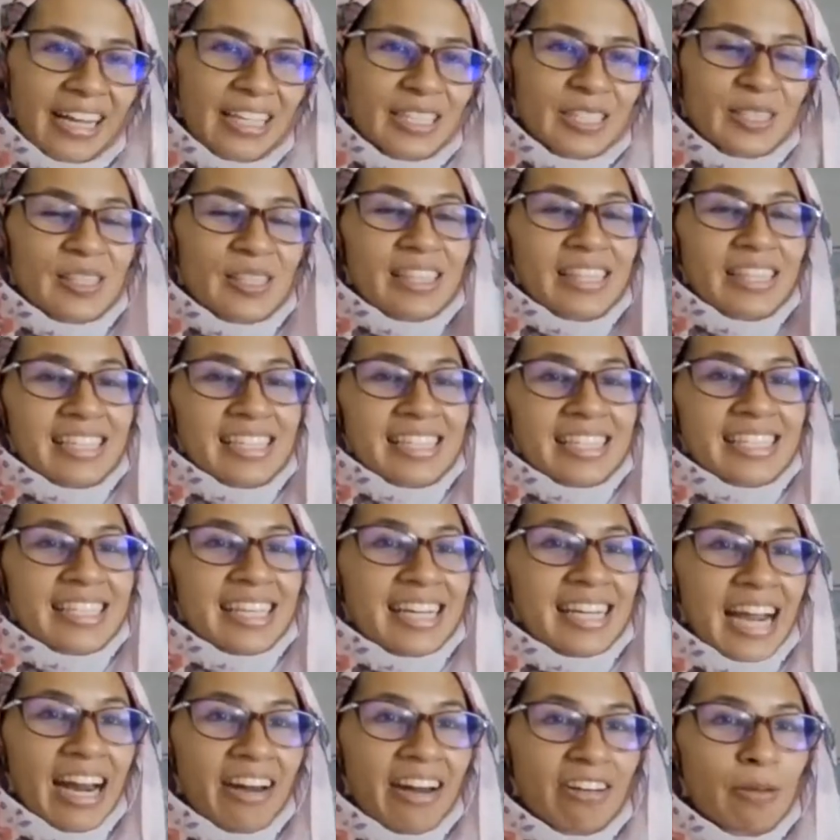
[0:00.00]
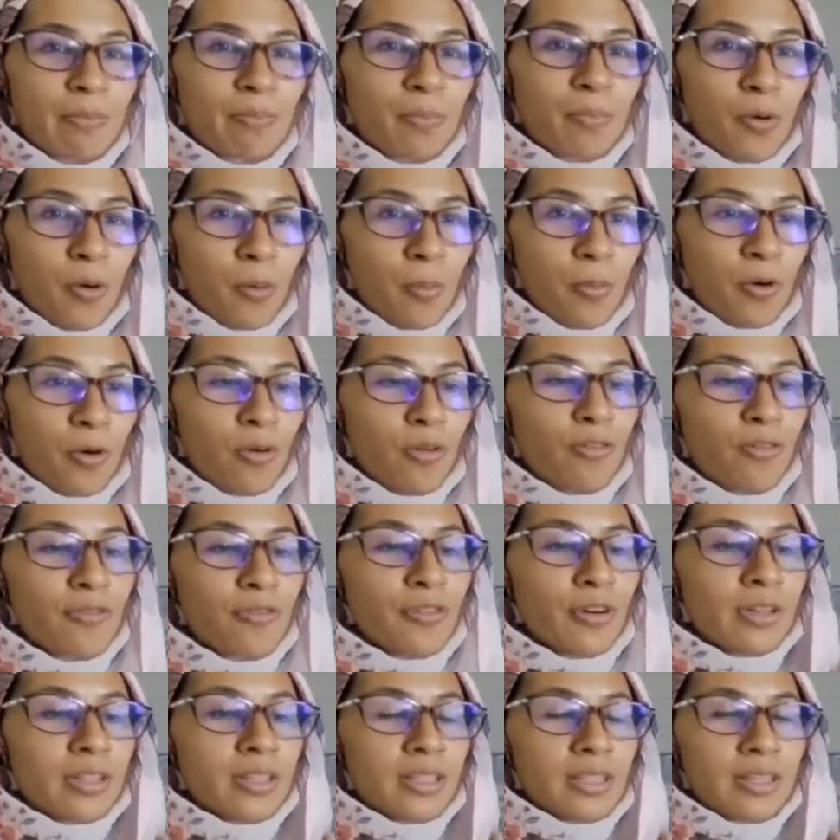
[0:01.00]
all right, so this is the current
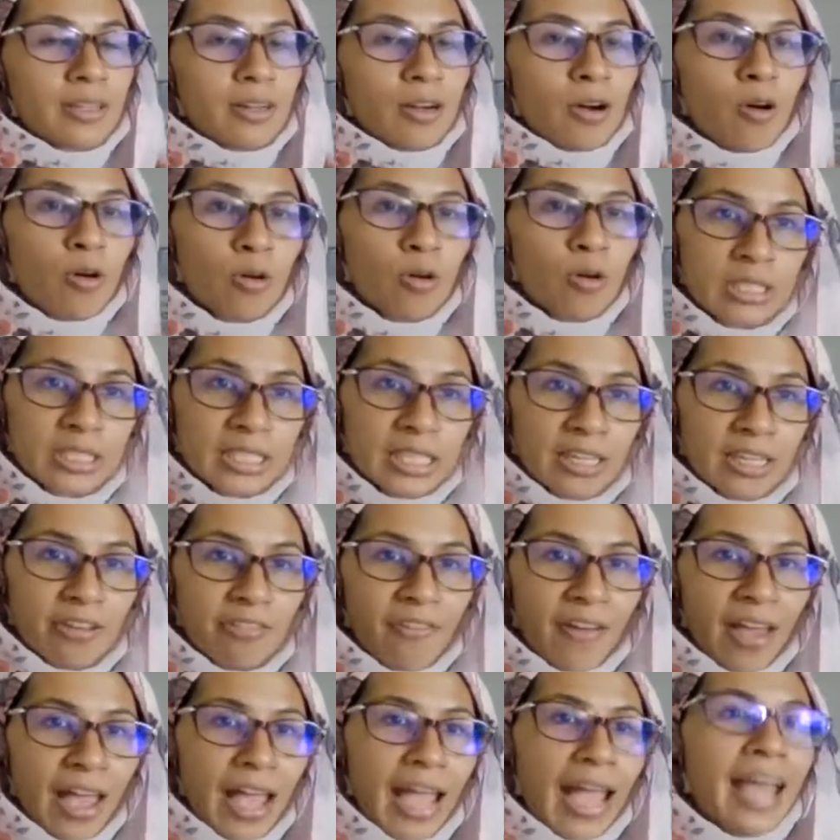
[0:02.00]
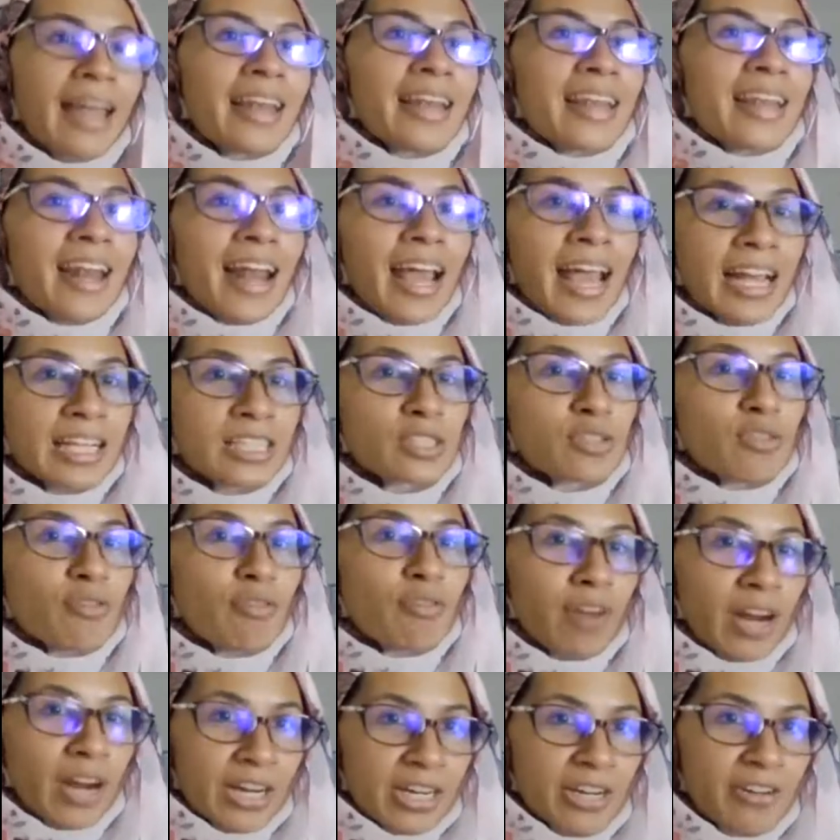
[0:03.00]
promo the gift and it ends
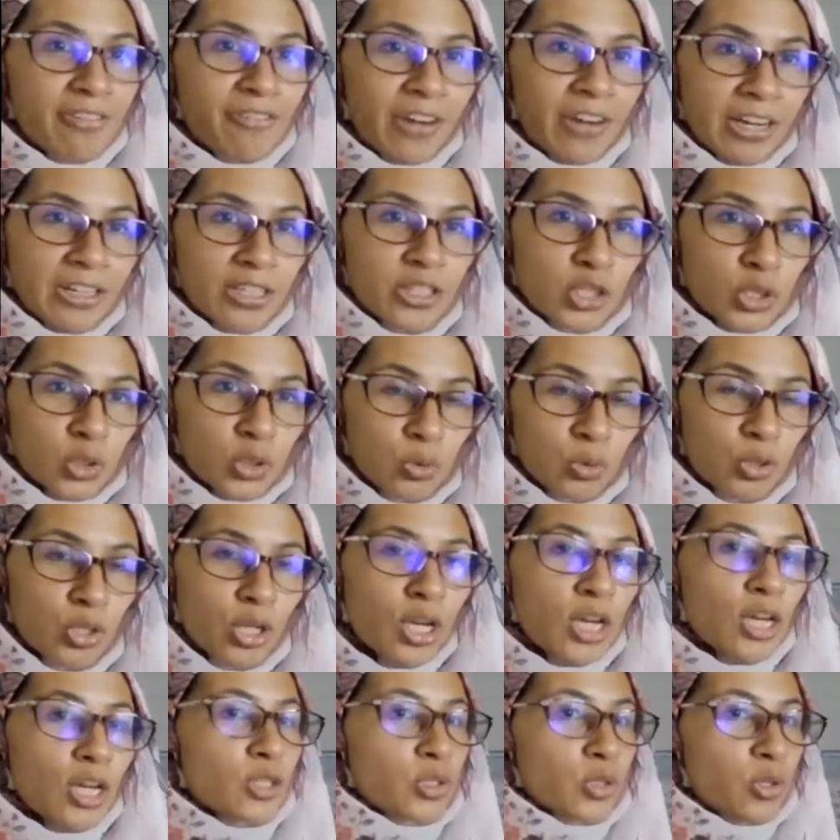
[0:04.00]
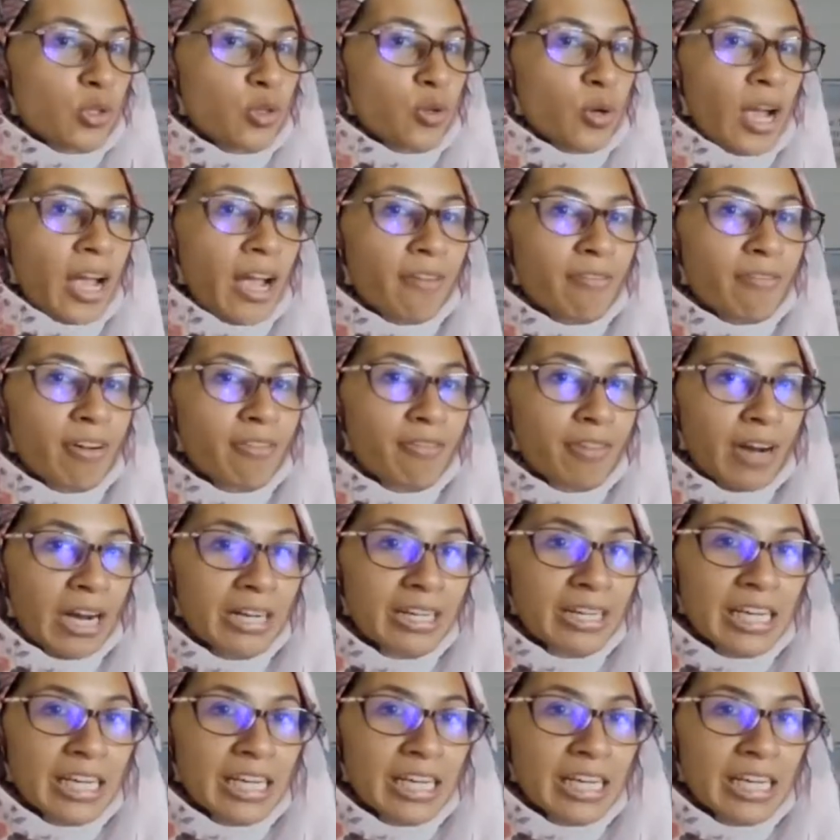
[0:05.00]
very, very soon. So you have a